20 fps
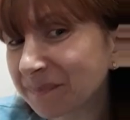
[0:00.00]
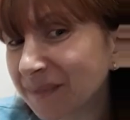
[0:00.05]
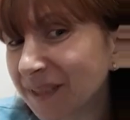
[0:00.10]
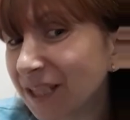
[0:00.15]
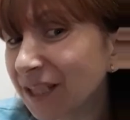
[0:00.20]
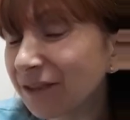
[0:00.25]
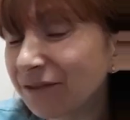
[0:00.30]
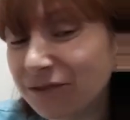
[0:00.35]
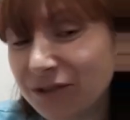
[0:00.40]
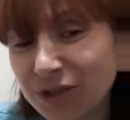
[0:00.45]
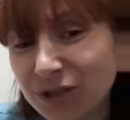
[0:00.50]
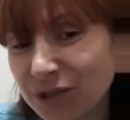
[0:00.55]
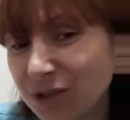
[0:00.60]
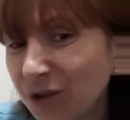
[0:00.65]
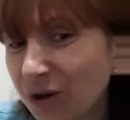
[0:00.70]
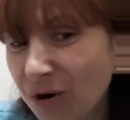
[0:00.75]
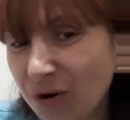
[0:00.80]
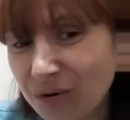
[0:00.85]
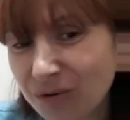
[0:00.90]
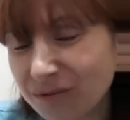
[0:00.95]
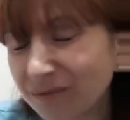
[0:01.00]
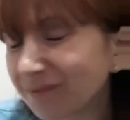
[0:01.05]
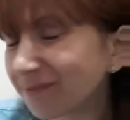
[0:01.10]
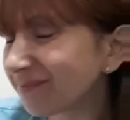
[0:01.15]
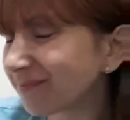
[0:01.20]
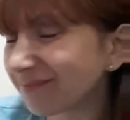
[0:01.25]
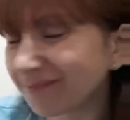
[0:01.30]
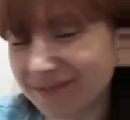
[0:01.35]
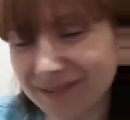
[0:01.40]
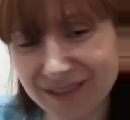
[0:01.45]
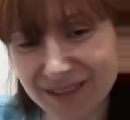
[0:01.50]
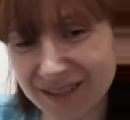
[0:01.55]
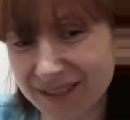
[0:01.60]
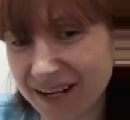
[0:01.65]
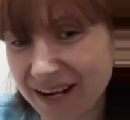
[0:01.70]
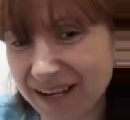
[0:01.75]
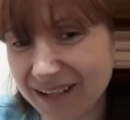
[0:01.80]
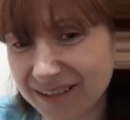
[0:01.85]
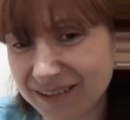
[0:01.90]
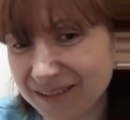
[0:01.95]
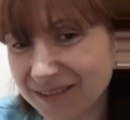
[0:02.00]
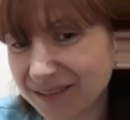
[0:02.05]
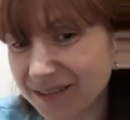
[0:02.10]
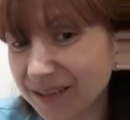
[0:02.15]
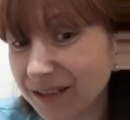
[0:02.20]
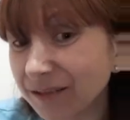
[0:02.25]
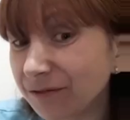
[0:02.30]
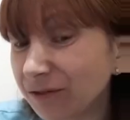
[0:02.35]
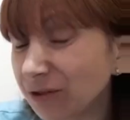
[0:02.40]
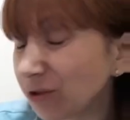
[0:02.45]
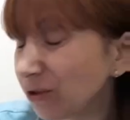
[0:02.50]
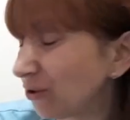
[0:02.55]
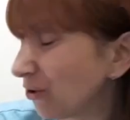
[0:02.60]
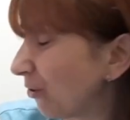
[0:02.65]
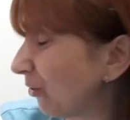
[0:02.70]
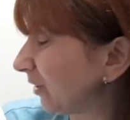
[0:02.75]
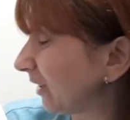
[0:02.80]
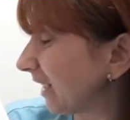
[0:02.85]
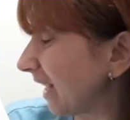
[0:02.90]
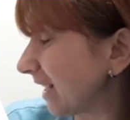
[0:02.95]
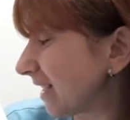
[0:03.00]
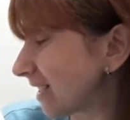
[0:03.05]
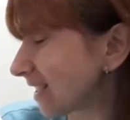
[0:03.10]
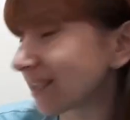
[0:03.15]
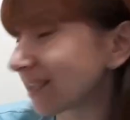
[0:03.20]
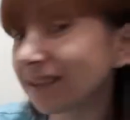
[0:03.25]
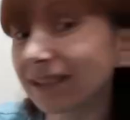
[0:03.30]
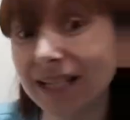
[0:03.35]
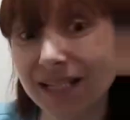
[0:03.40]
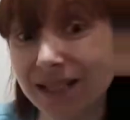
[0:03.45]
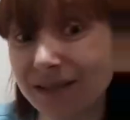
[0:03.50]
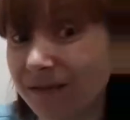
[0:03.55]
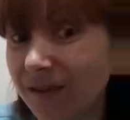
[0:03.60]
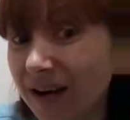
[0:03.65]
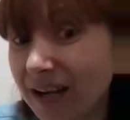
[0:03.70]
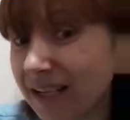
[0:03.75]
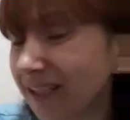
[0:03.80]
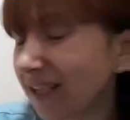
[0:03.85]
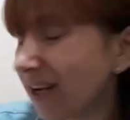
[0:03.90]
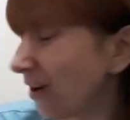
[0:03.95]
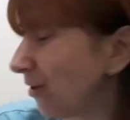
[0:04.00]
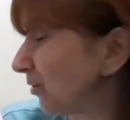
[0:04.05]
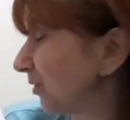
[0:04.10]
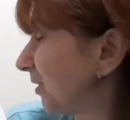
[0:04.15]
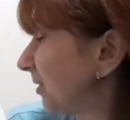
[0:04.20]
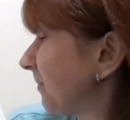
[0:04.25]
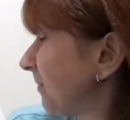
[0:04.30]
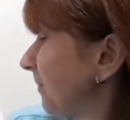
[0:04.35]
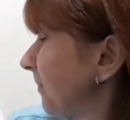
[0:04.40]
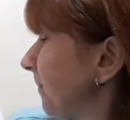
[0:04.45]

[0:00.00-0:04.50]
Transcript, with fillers: If you know, great. If you don't, let's let's find out.